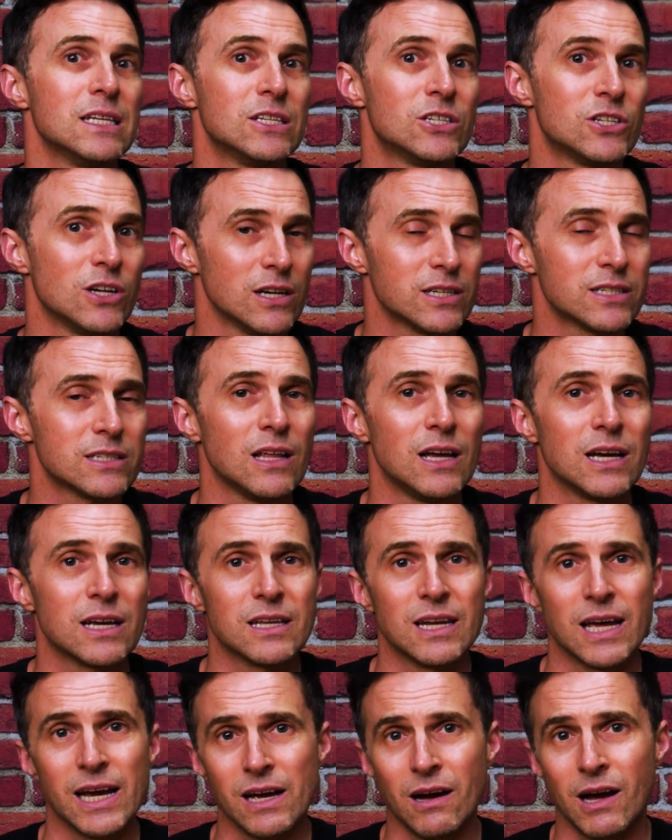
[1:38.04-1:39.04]
just
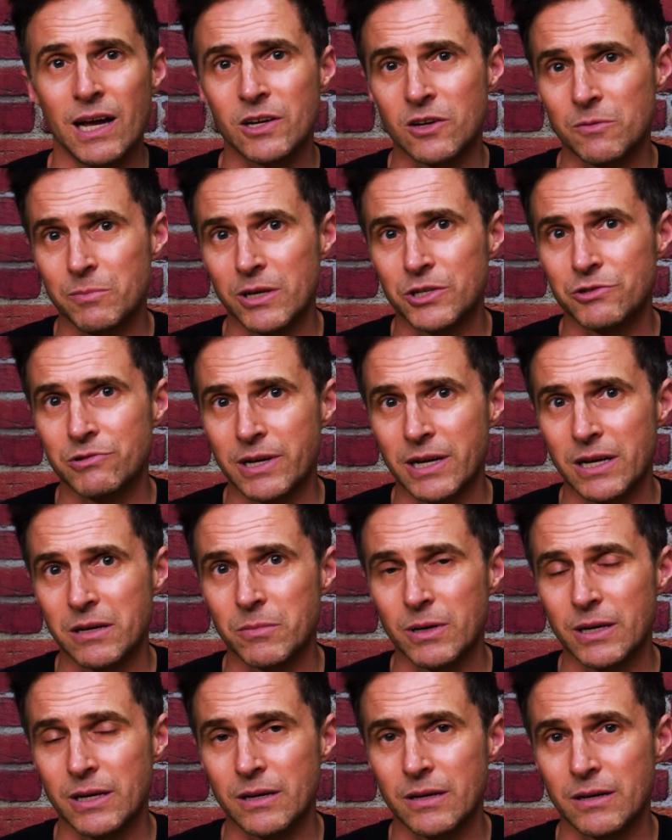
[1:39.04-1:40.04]
like an AI could be
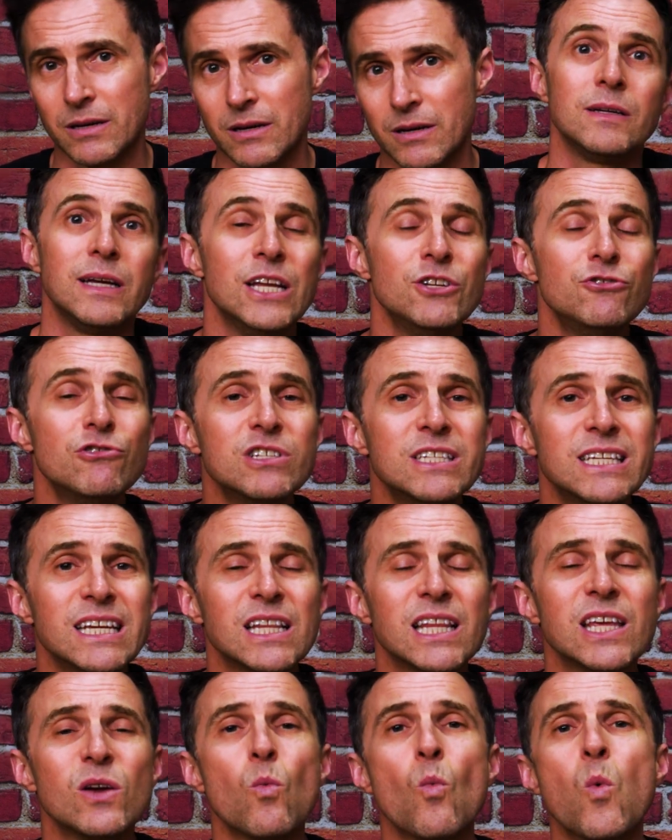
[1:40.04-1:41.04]
tricking me.
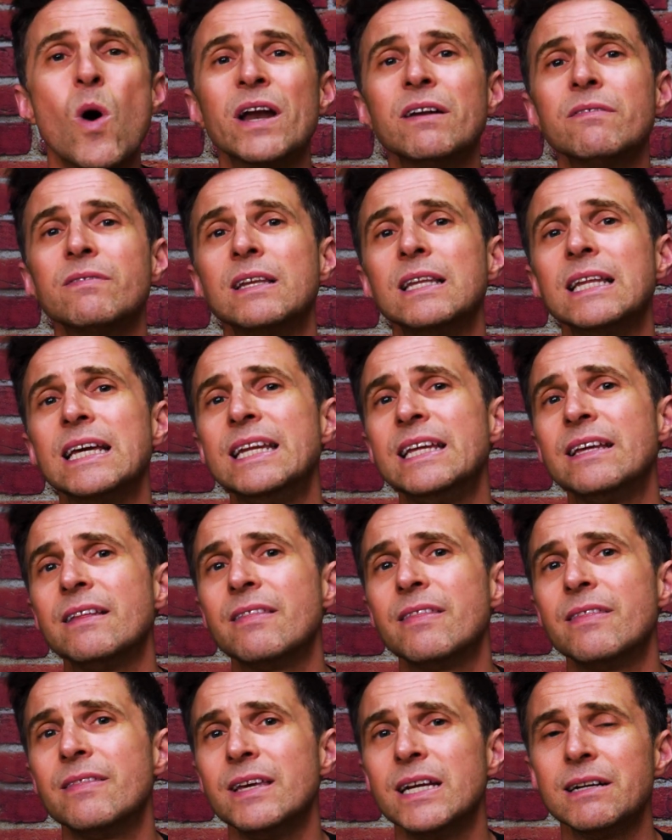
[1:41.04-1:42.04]
Interestingly, one of the leading
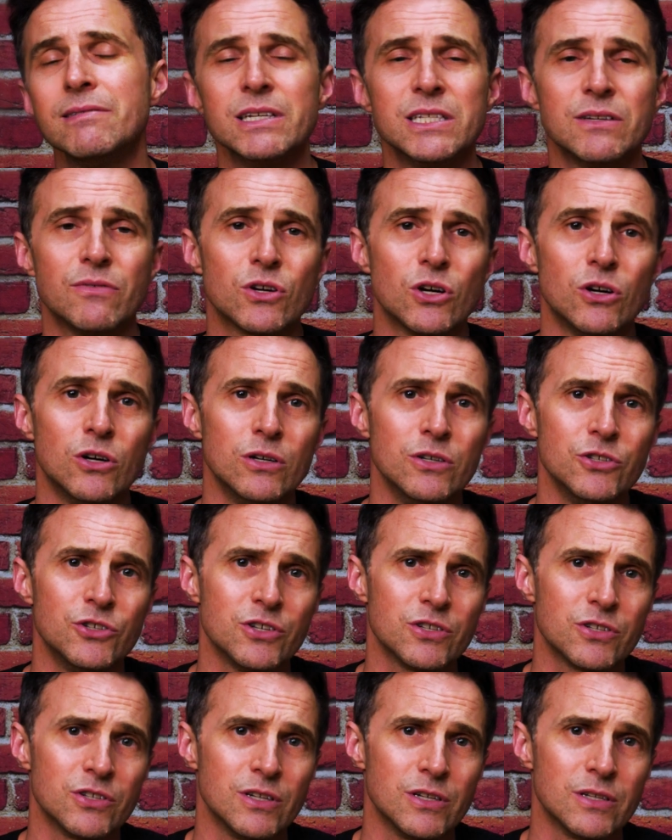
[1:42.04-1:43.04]
theories of
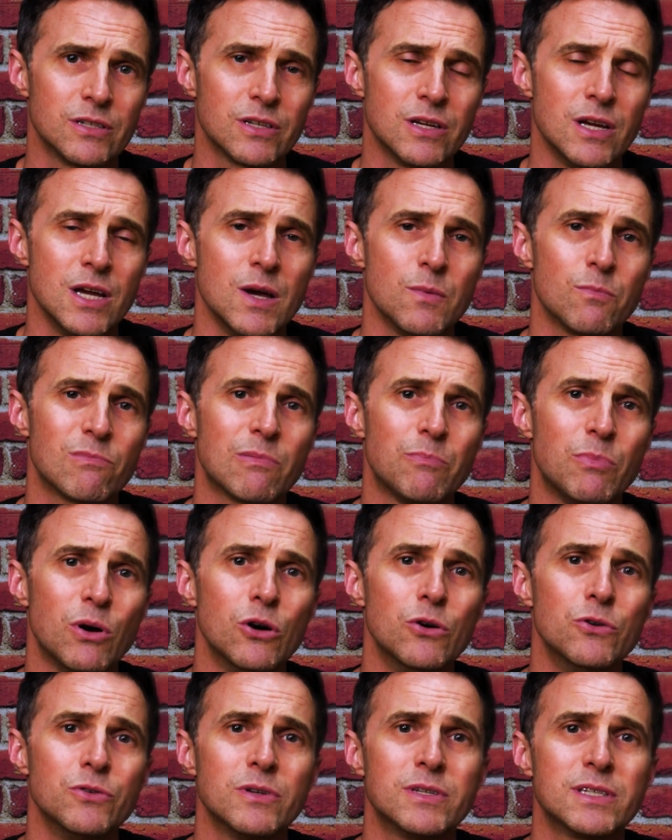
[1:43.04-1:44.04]
consciousness
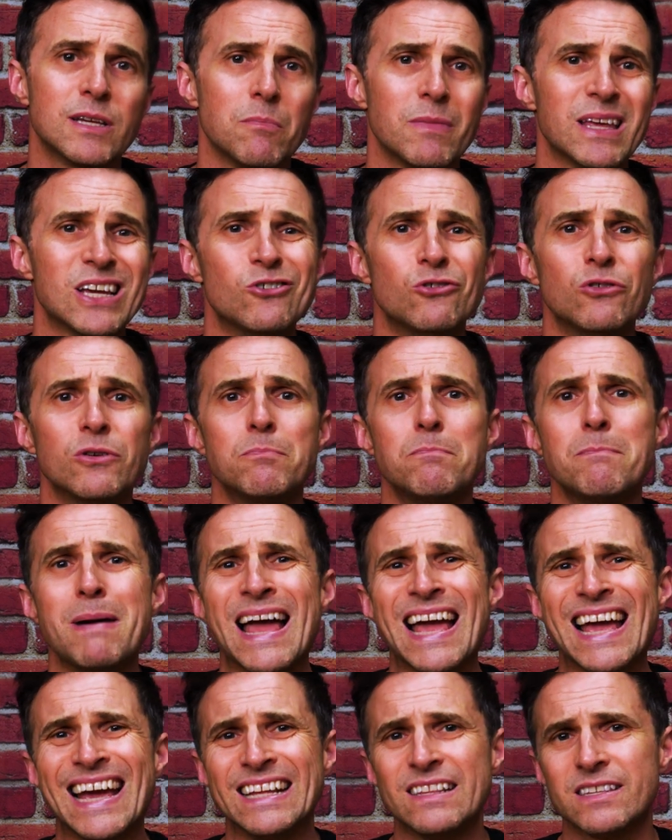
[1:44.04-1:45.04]
proposes something called
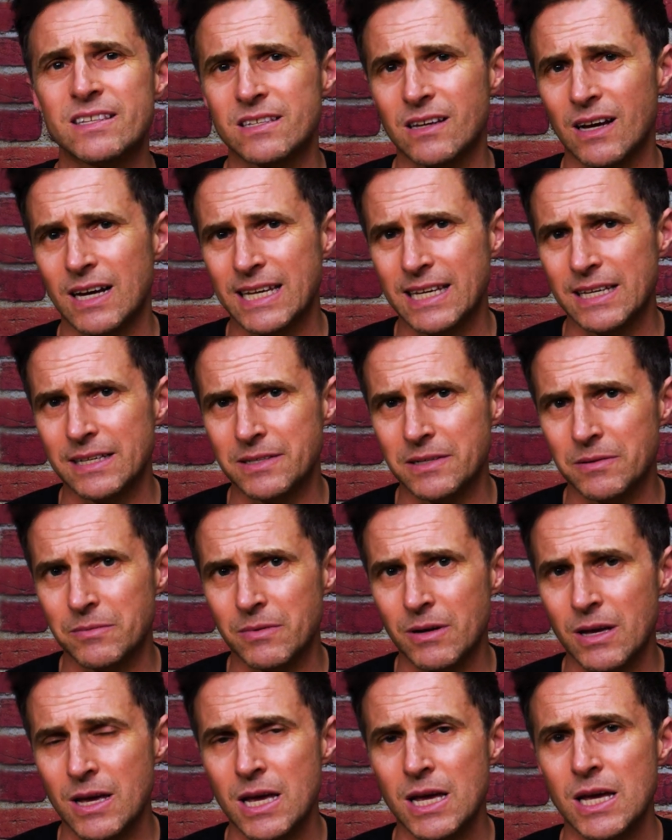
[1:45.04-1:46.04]
panpsychism,
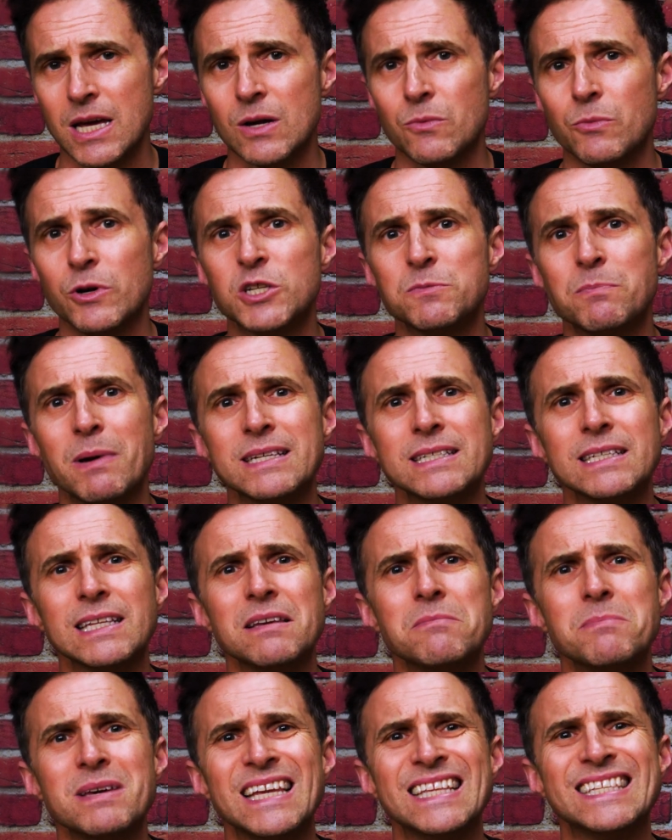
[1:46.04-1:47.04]
which
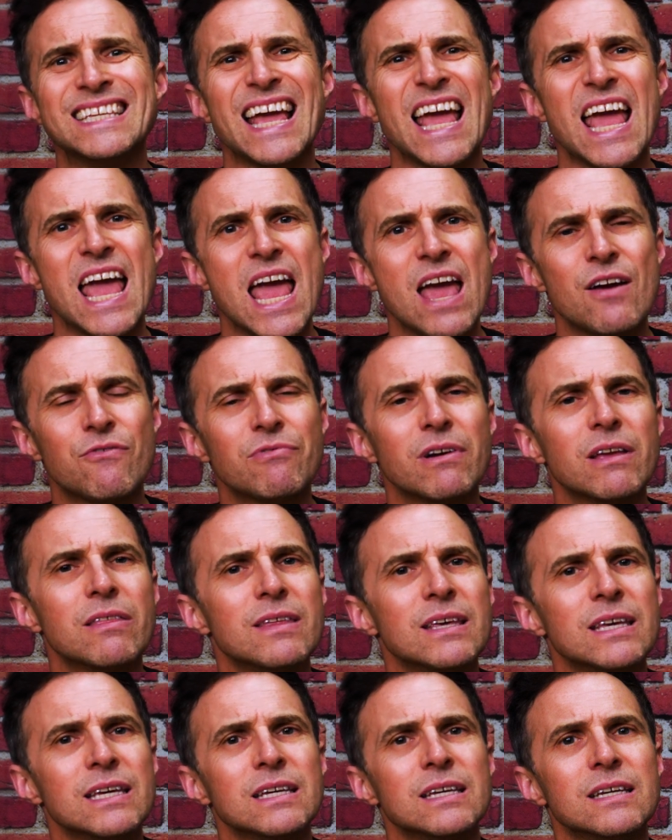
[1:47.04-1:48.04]
basically means
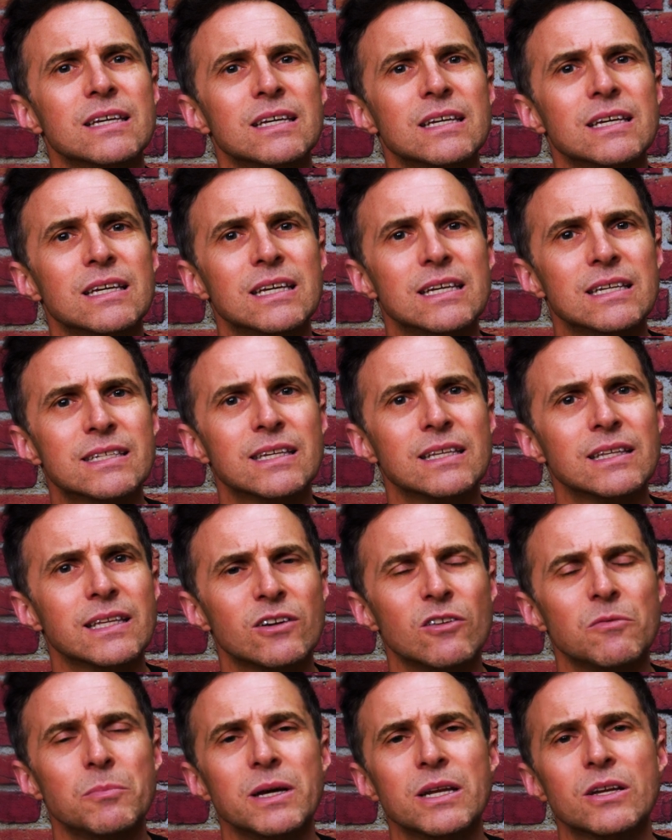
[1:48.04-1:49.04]
everything is a
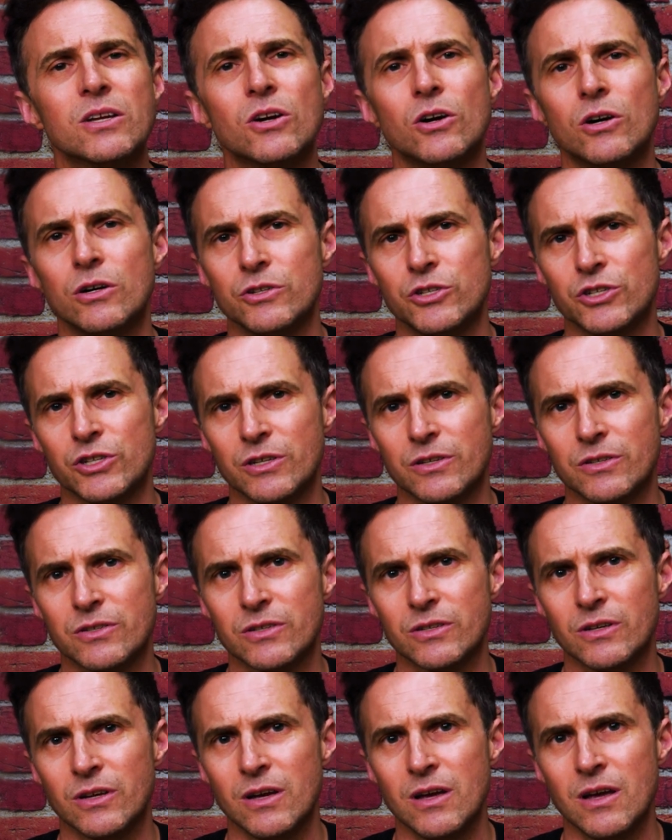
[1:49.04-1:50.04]
little bit
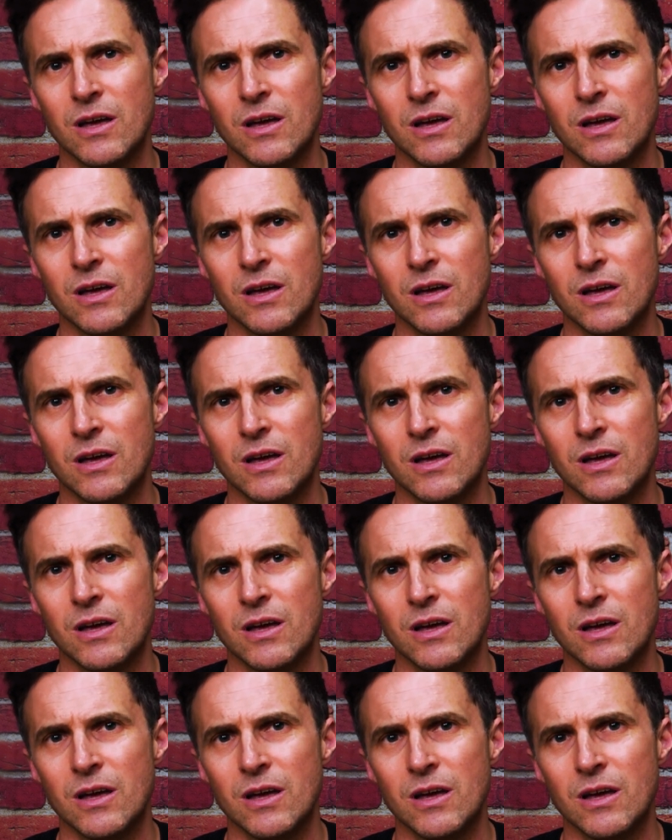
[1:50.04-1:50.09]
conscious.